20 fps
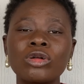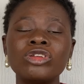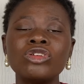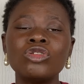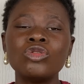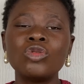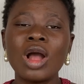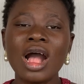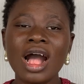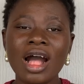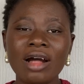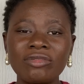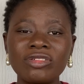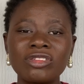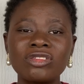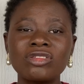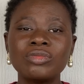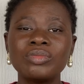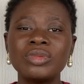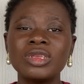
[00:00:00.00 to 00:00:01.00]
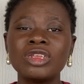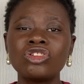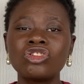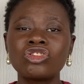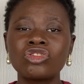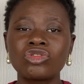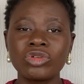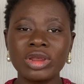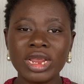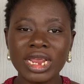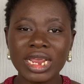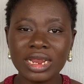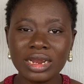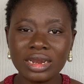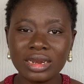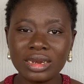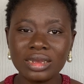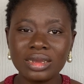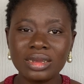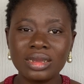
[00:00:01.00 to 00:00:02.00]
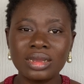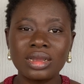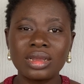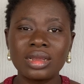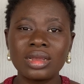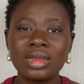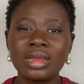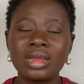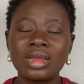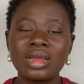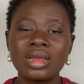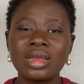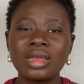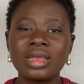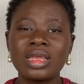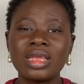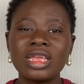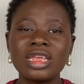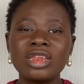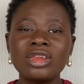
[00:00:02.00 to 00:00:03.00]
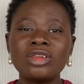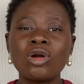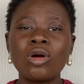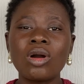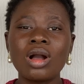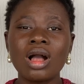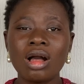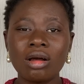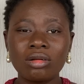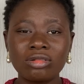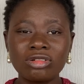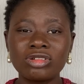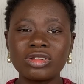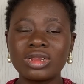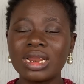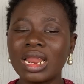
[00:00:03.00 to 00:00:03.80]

you have to be trained in your country.